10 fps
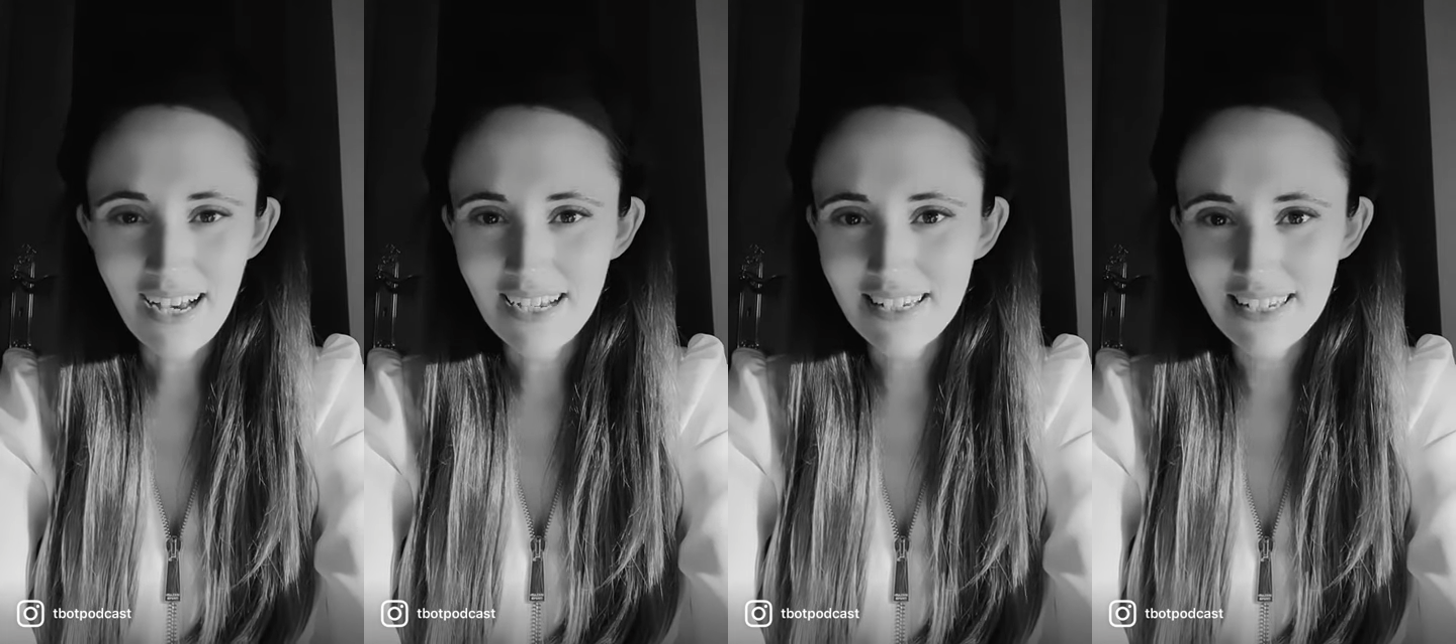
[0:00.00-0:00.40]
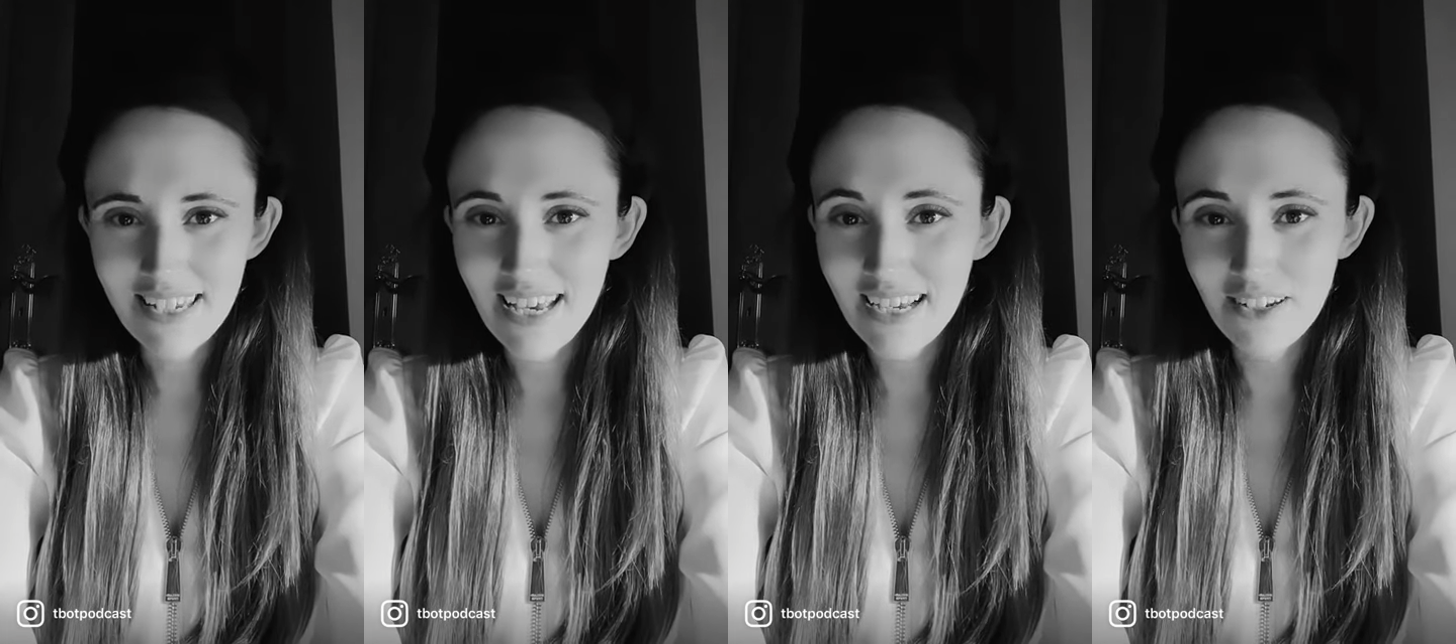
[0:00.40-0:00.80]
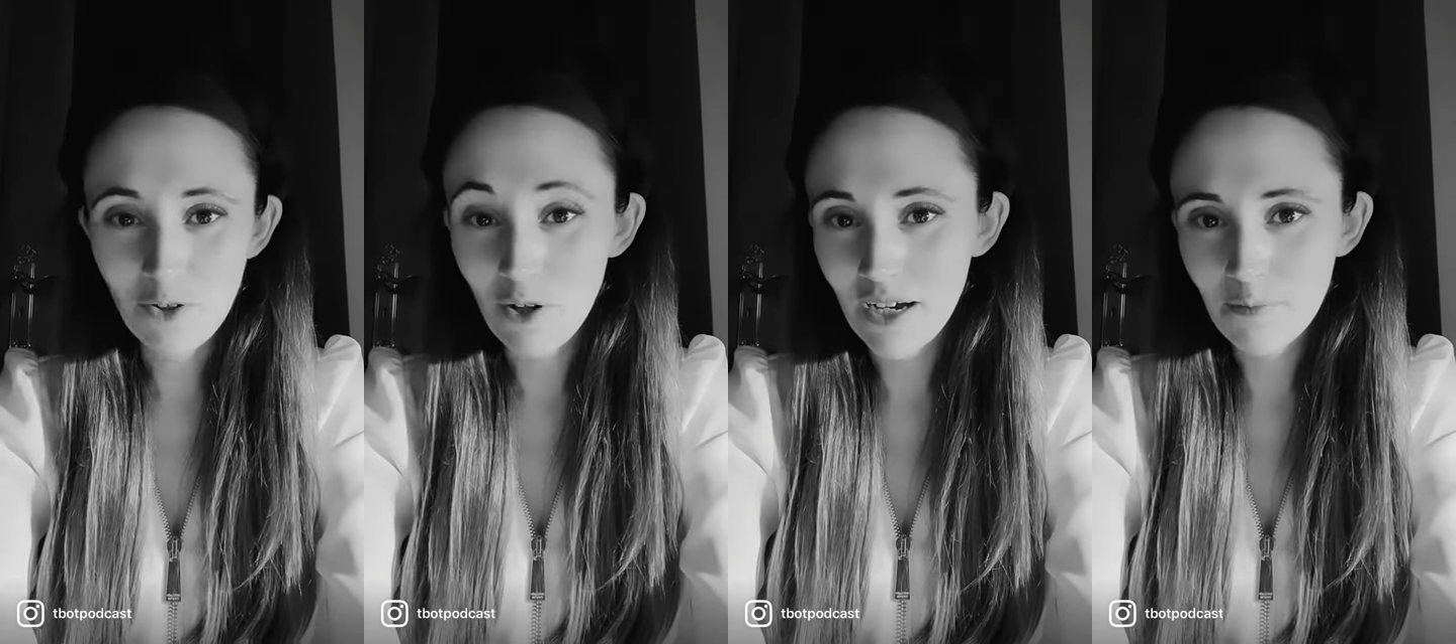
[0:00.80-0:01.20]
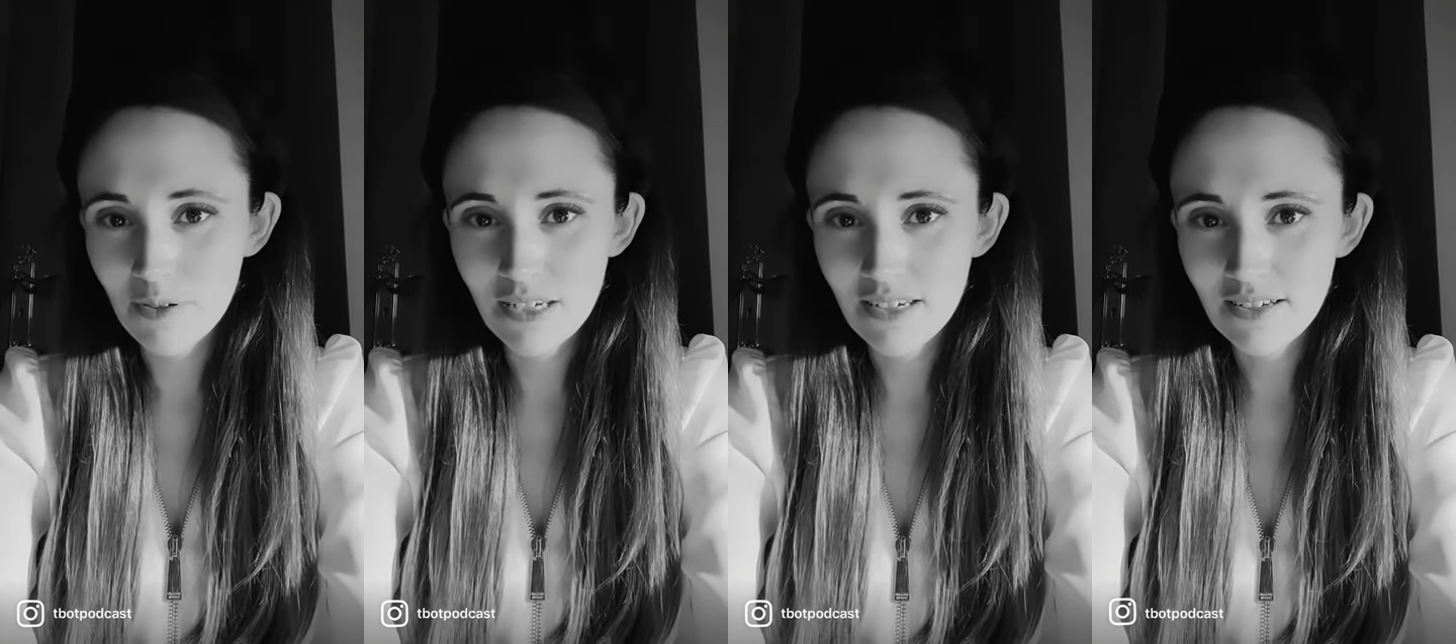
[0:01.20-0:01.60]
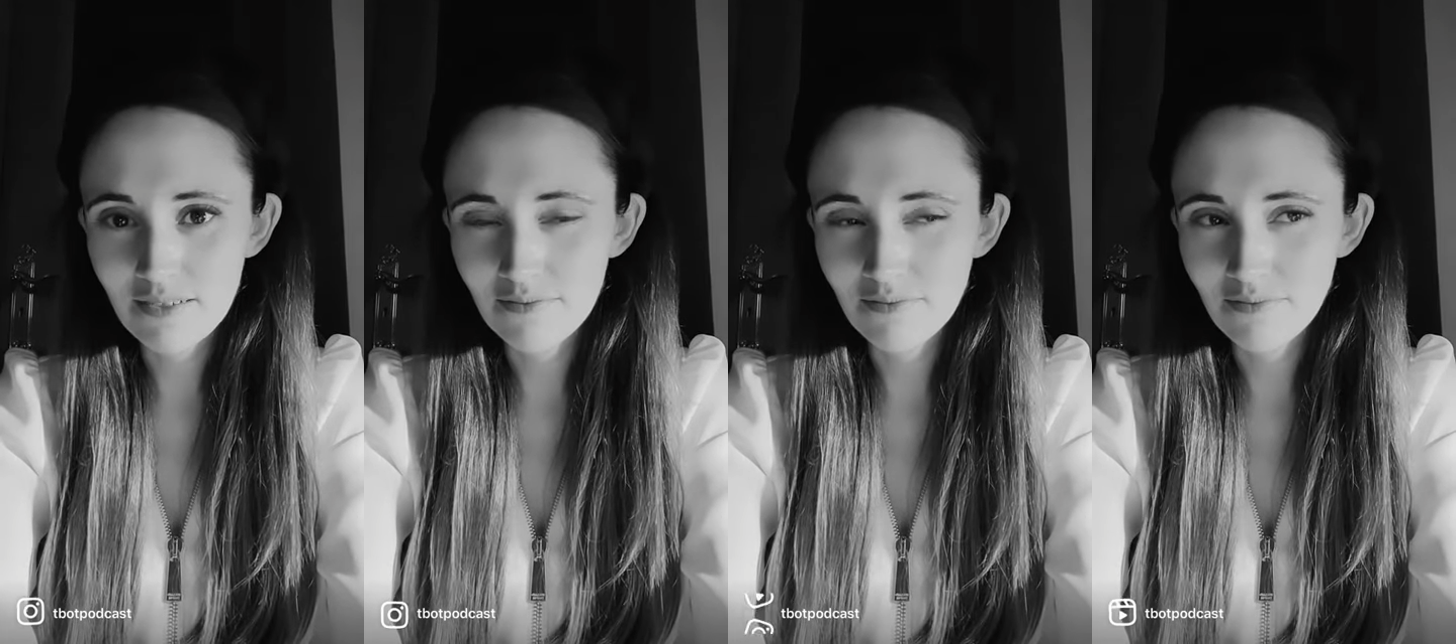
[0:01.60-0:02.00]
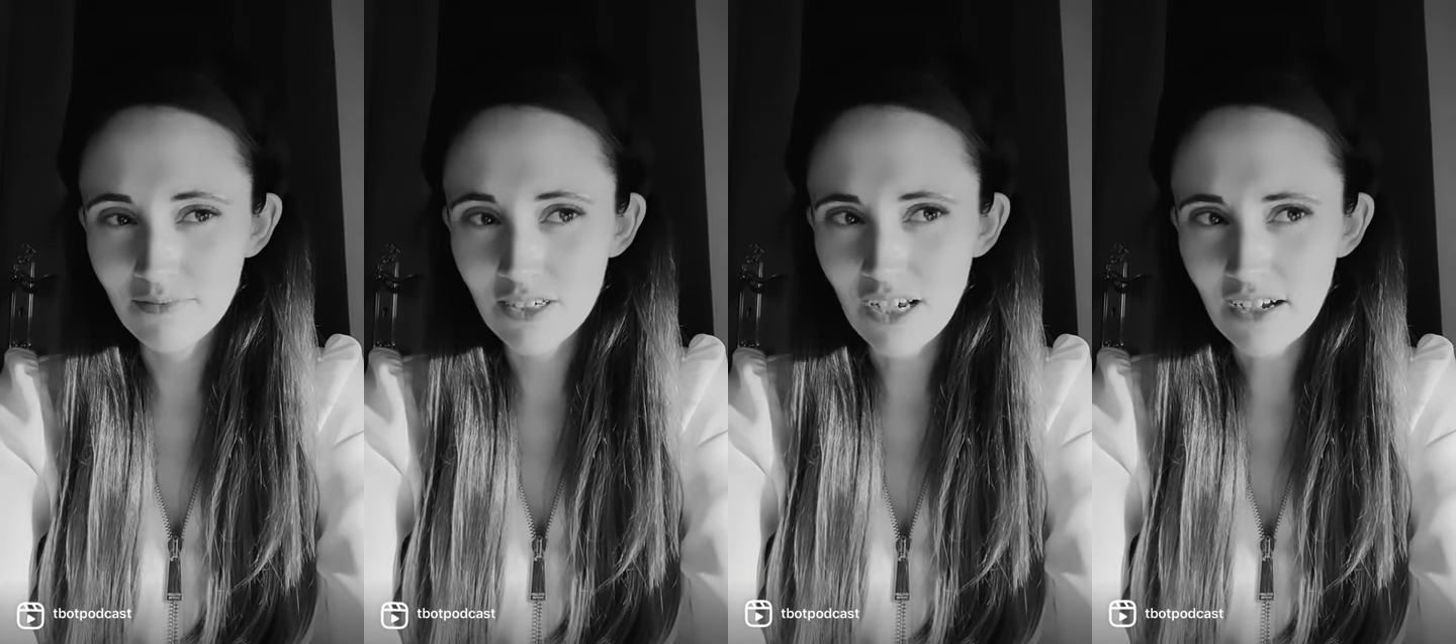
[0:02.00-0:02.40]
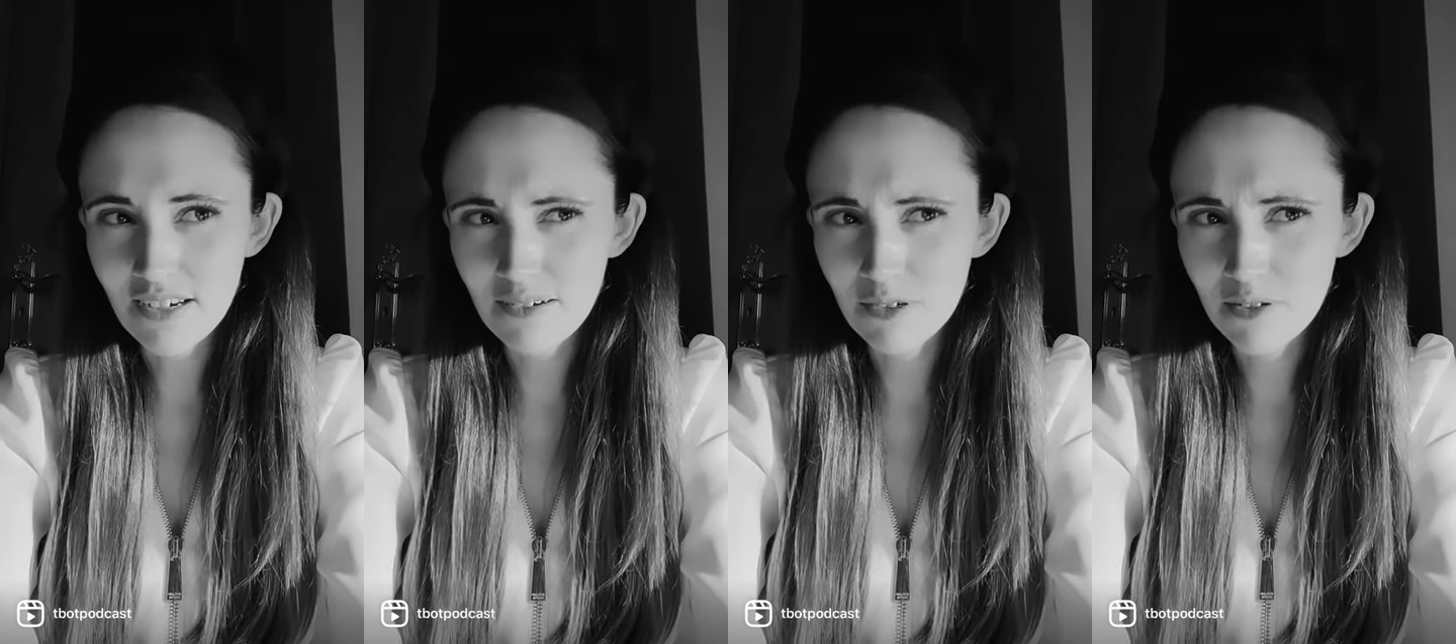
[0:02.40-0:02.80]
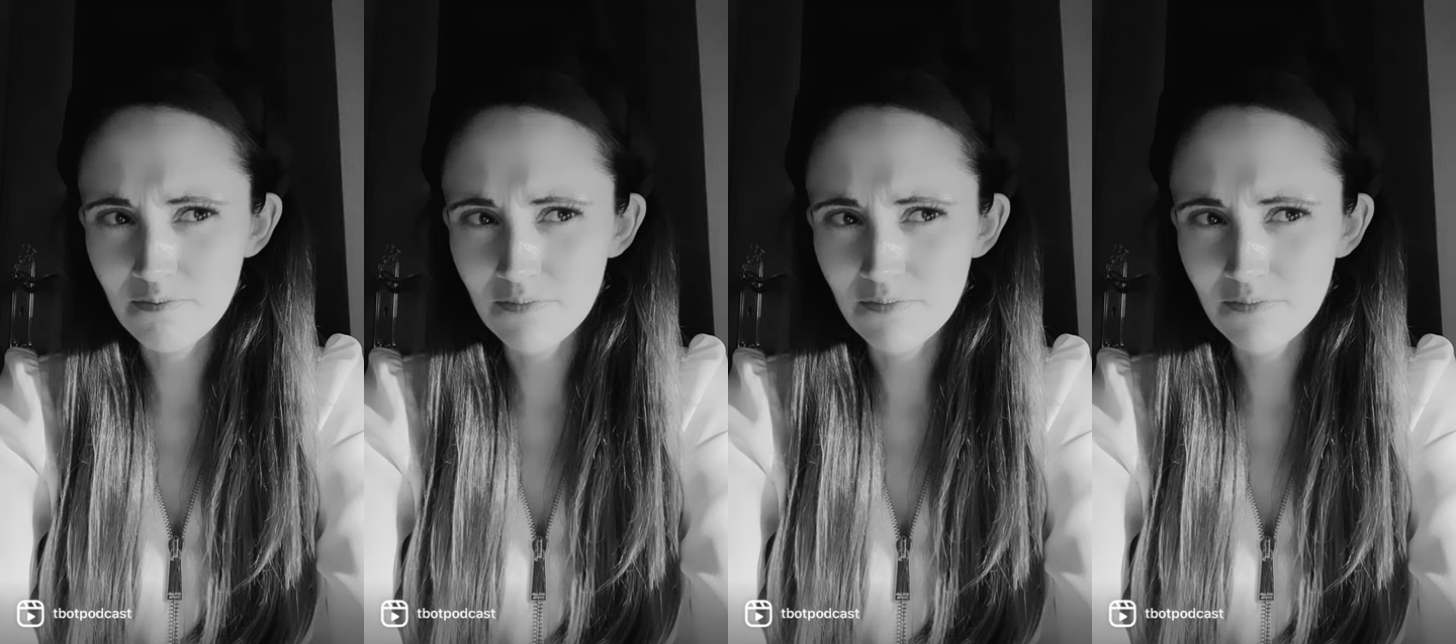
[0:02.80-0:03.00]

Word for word: had tea in a crypt, which actually was